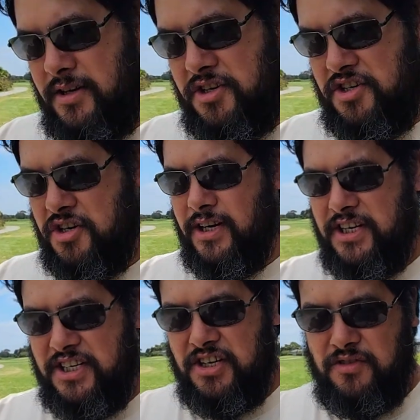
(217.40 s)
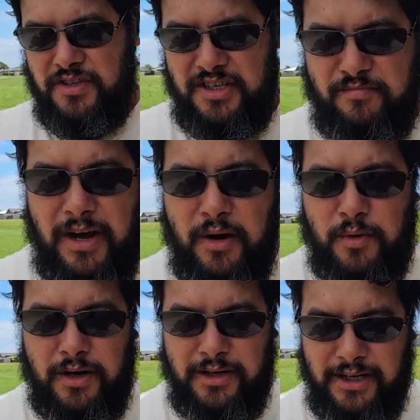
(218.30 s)
Shiny check on this
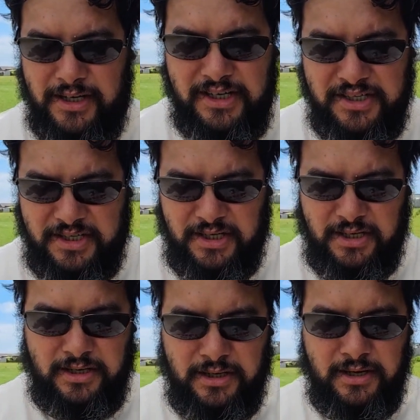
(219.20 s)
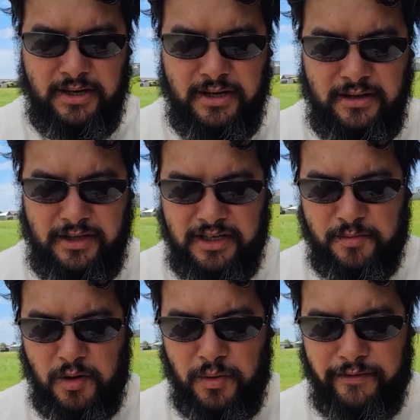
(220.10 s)
Marwile at least. There's
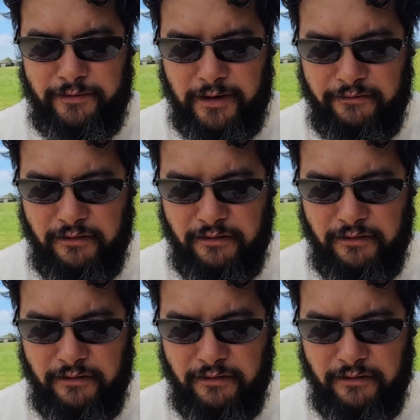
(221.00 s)
my win 5